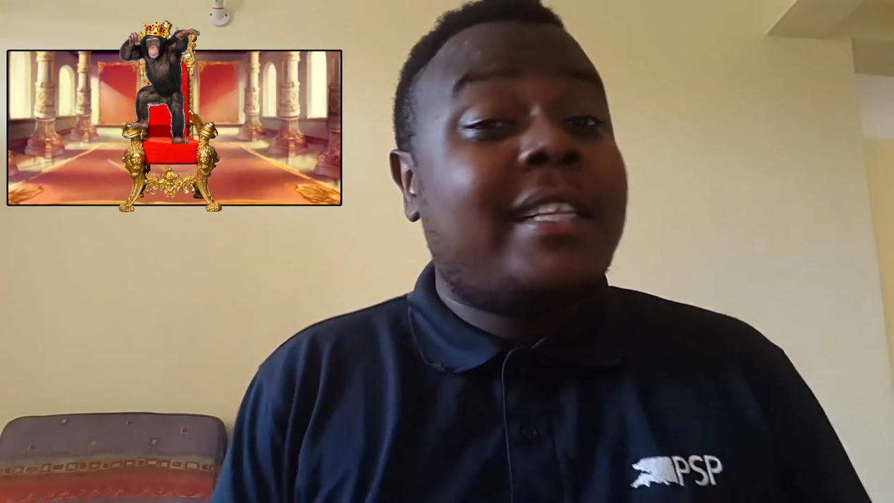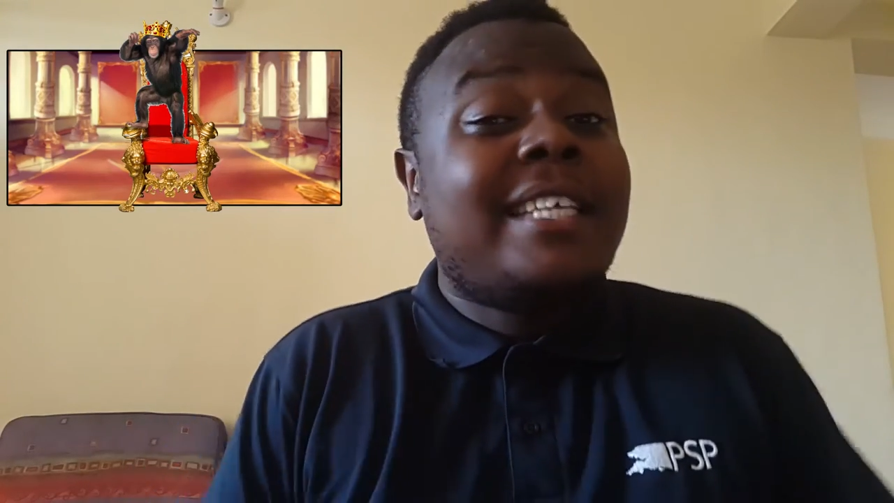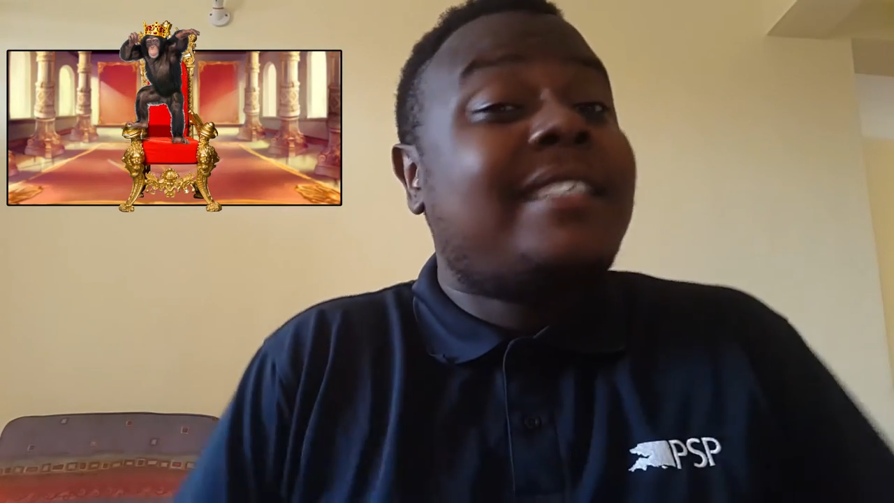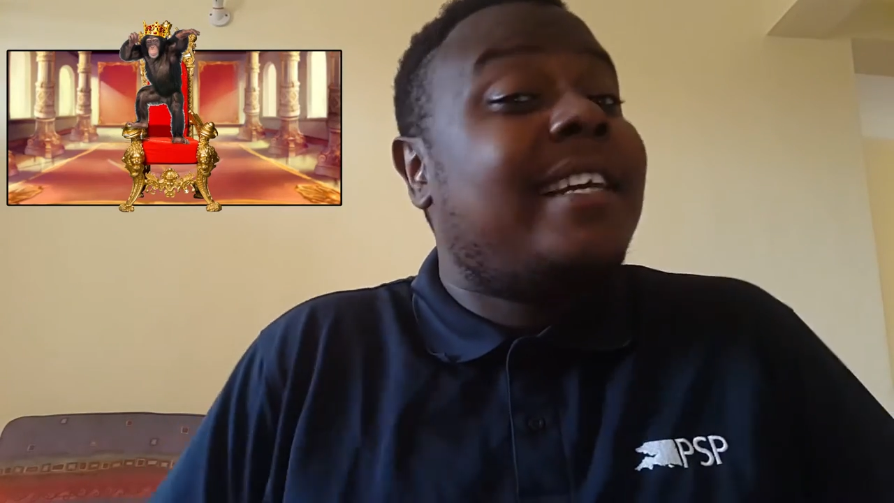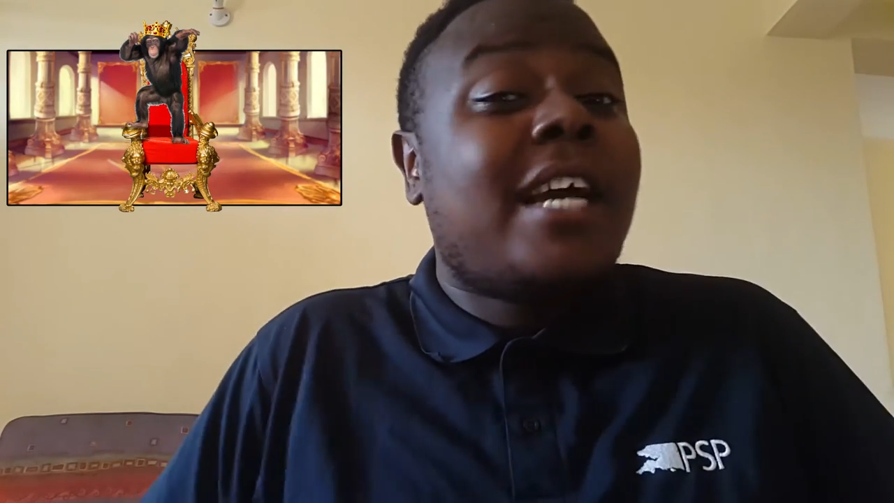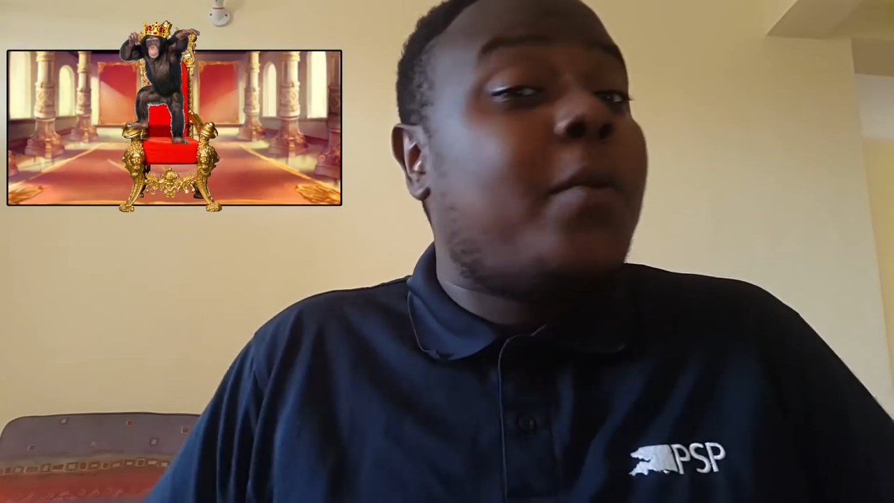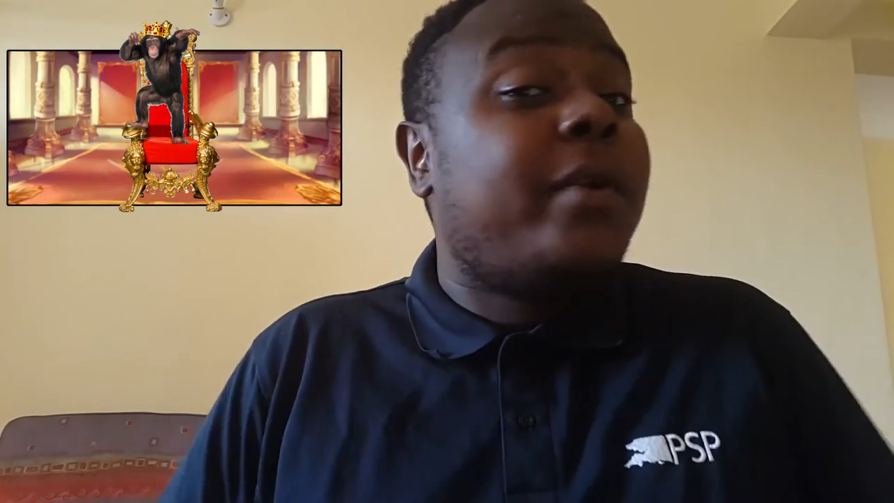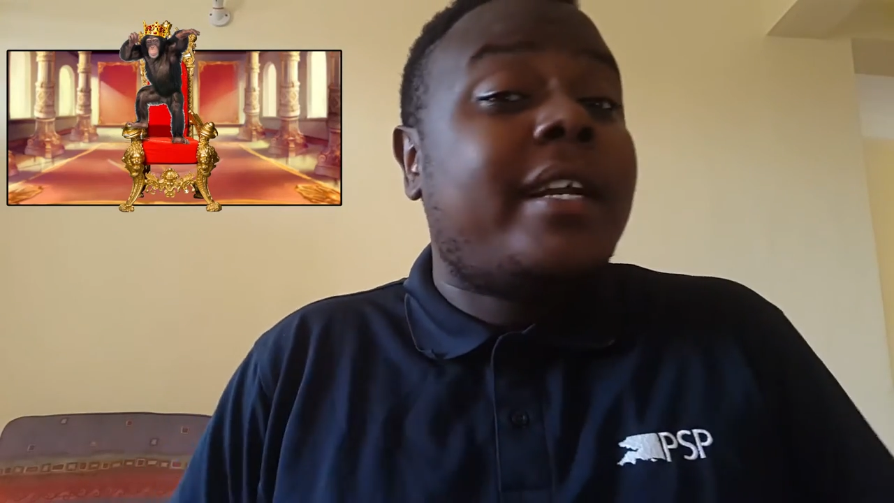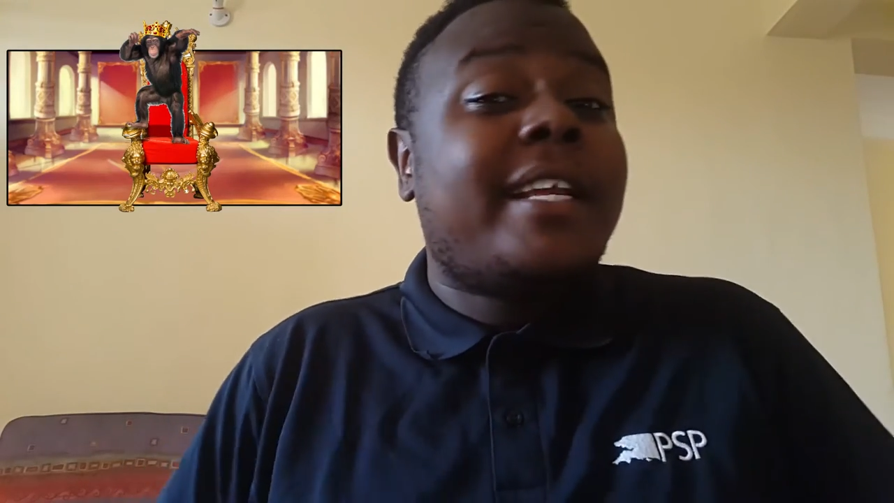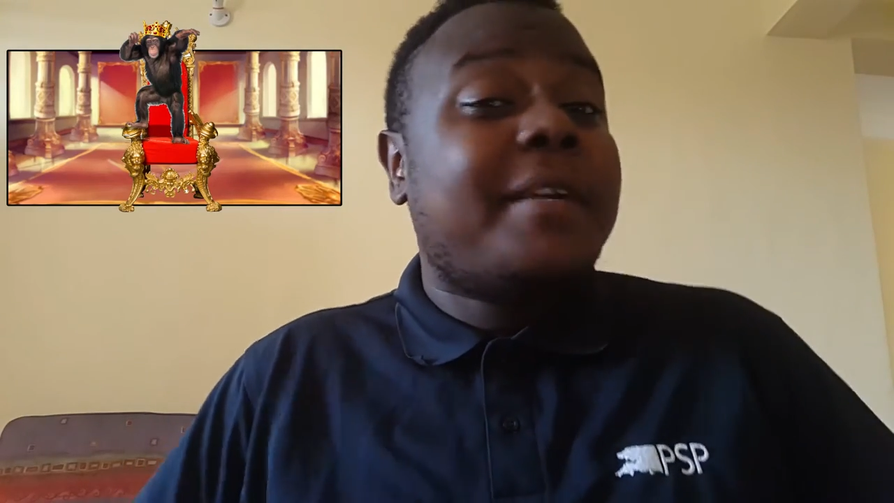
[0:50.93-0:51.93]
and this nigga
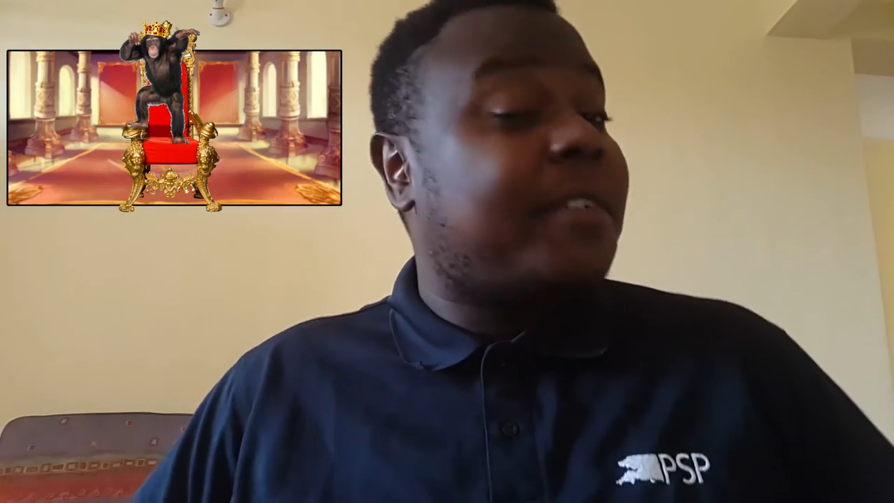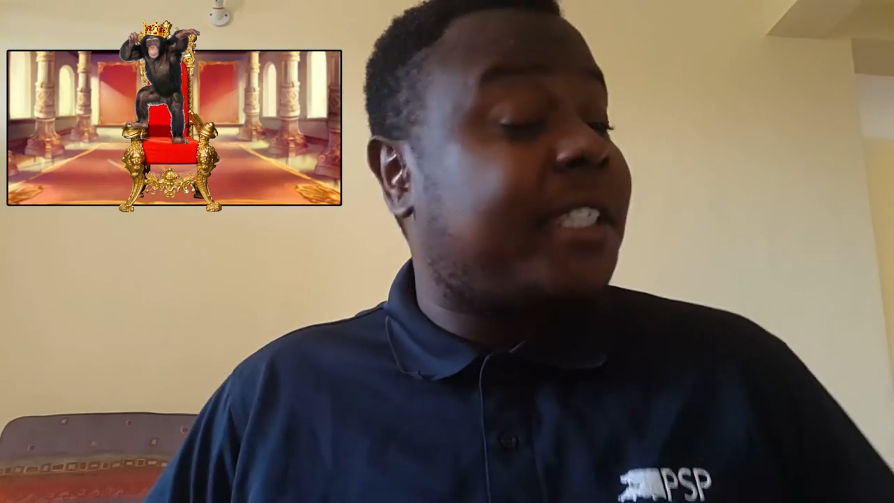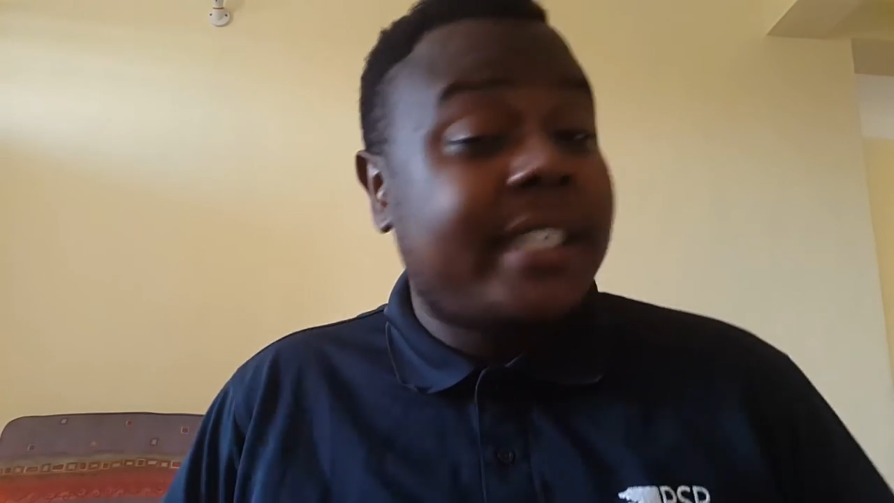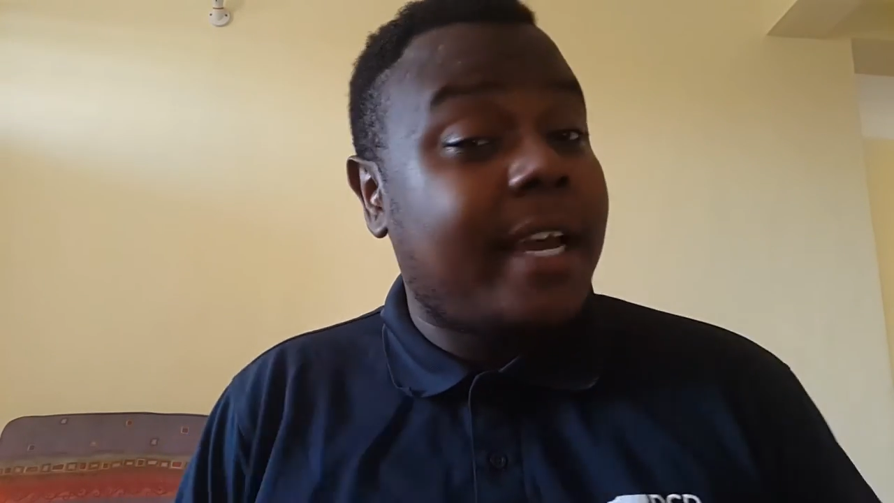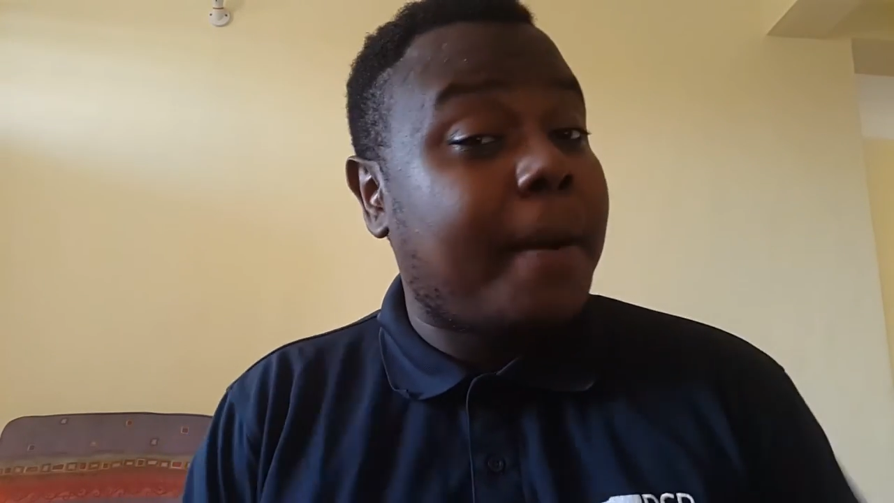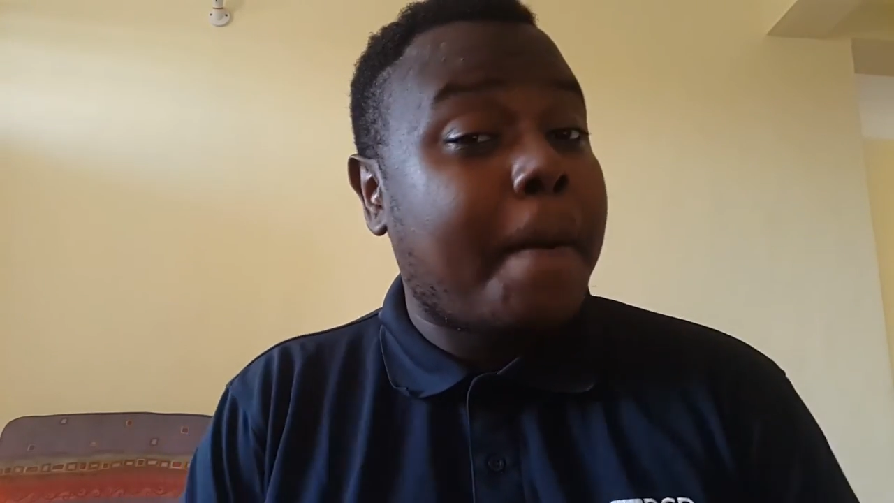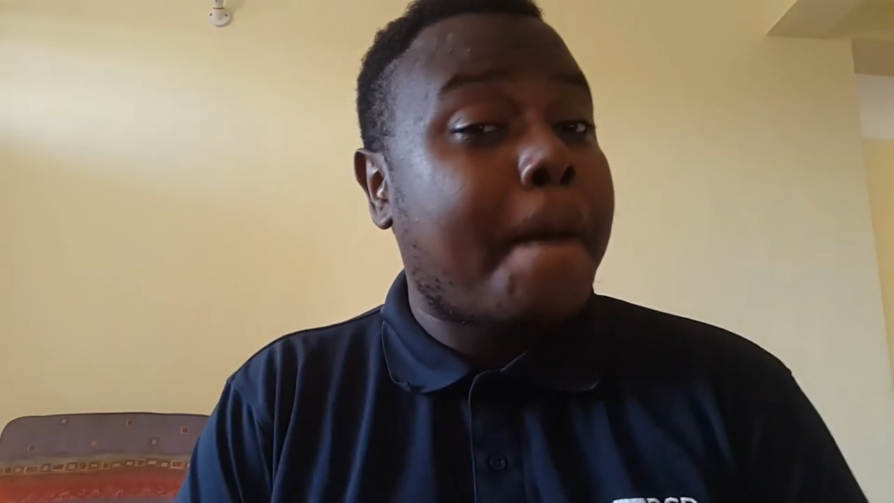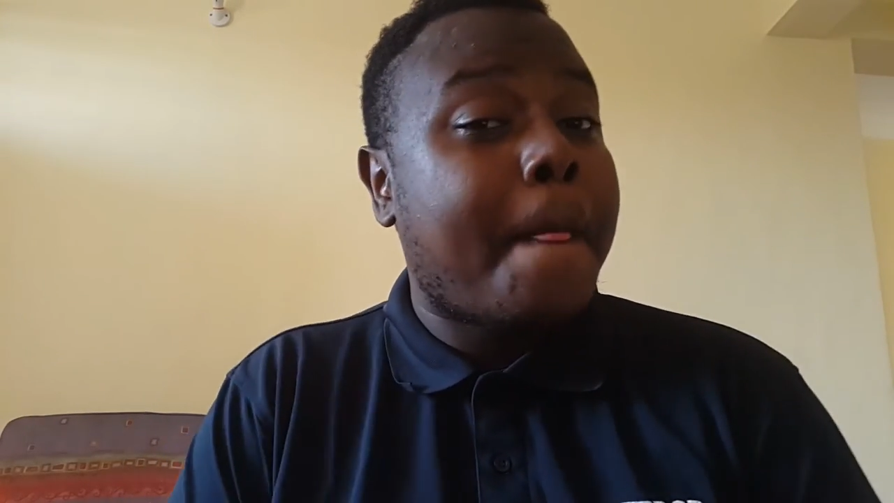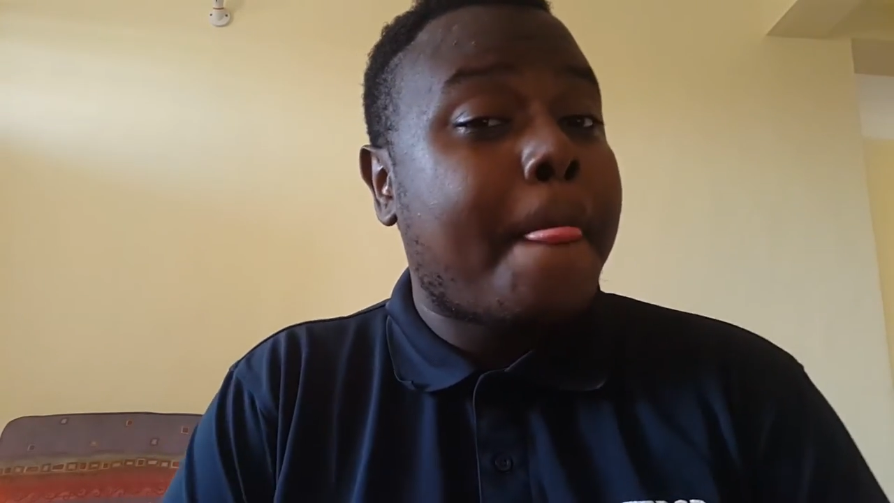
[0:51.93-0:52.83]
wouldn't give a shit.